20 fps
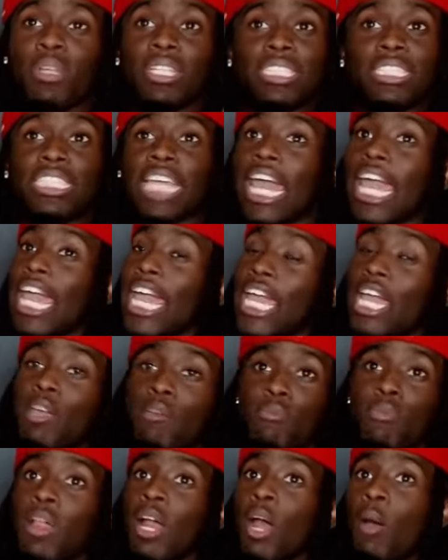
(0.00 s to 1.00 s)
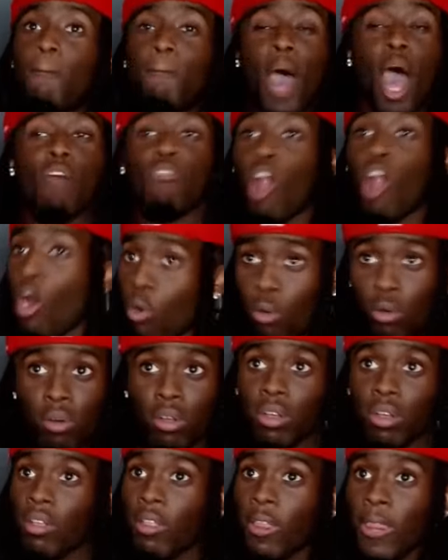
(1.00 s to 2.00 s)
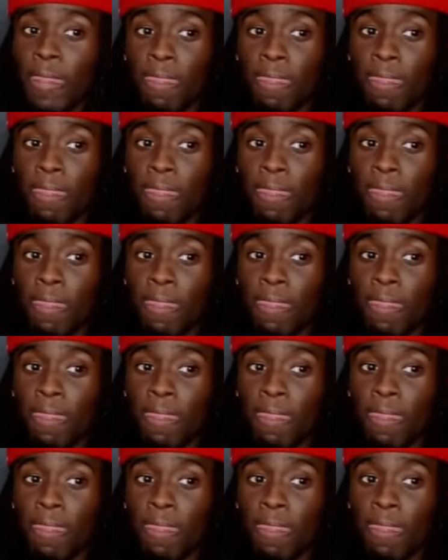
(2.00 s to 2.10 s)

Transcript: They should make a song together. I ain't gonna lie.